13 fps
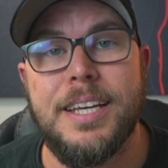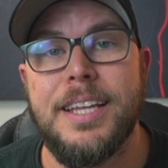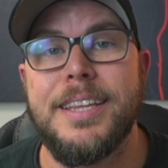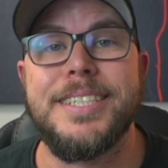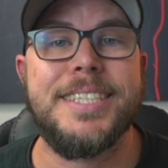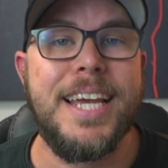
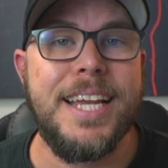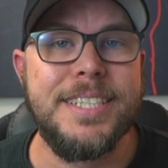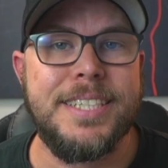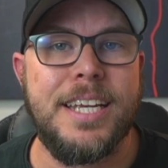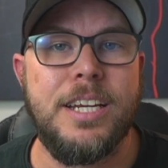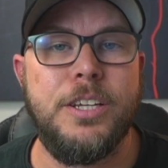The second
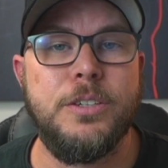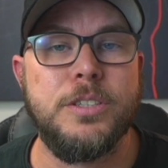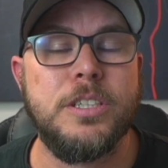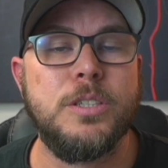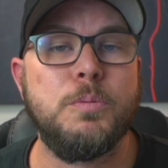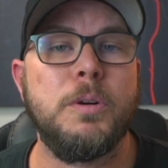set of
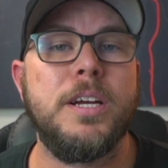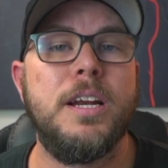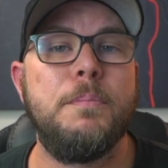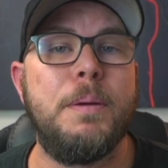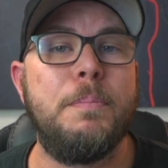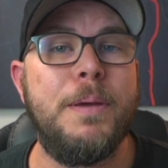users were
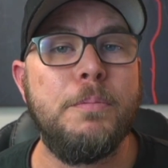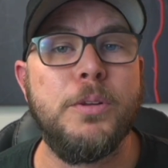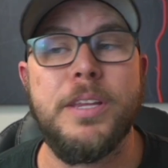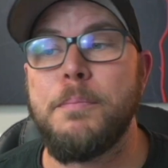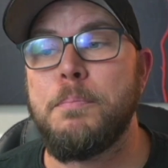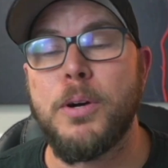gonna be people
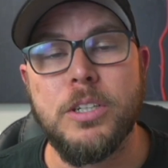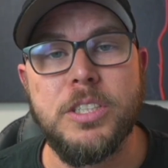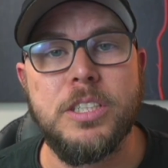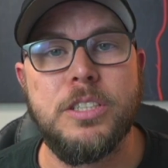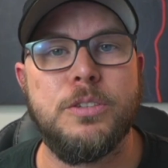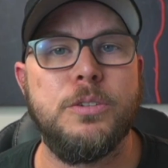that purchased